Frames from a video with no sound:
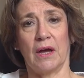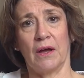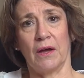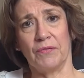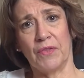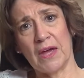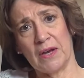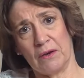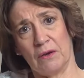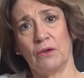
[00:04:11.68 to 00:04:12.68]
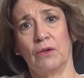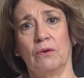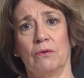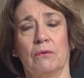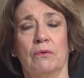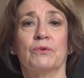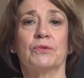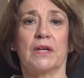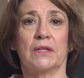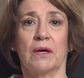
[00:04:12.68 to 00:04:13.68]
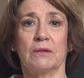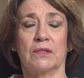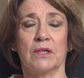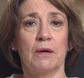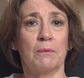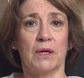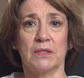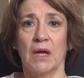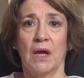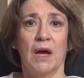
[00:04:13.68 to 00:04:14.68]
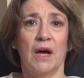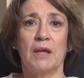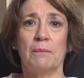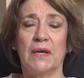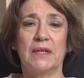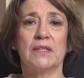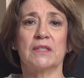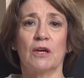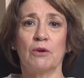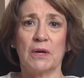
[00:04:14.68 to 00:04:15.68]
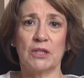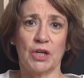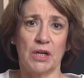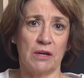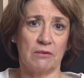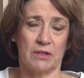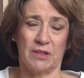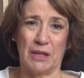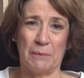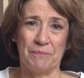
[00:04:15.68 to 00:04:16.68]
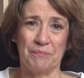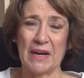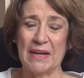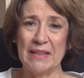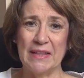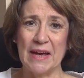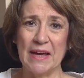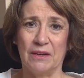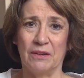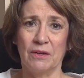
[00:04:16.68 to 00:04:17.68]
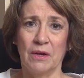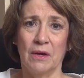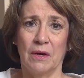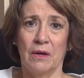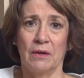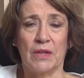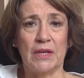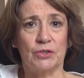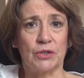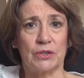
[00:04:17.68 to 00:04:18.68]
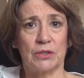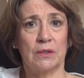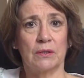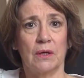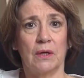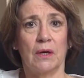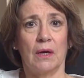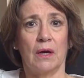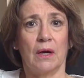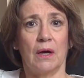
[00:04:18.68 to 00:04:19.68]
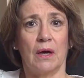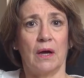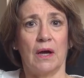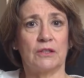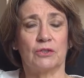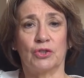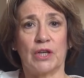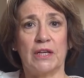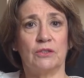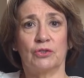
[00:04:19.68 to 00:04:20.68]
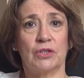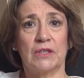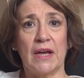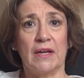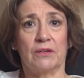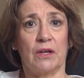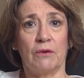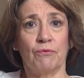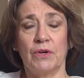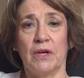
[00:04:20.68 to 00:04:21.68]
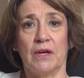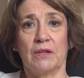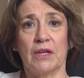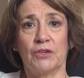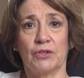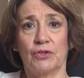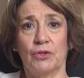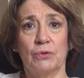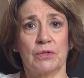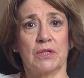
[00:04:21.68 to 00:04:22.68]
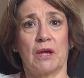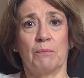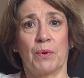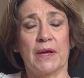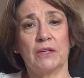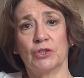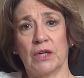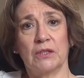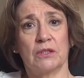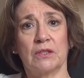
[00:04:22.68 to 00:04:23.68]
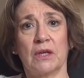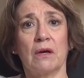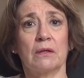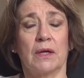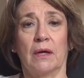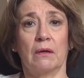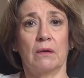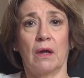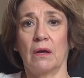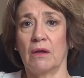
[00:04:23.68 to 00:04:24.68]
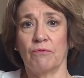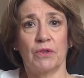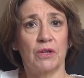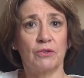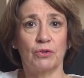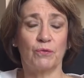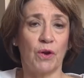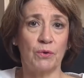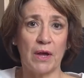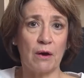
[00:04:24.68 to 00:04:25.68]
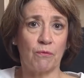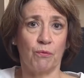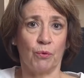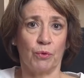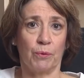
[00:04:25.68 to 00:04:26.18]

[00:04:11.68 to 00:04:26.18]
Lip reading: and then you set out the timelines, and it made it so much clearer to them. And in the end, they just had to change the date. Every year they just used the template and changed the start date, and everything just flowed out for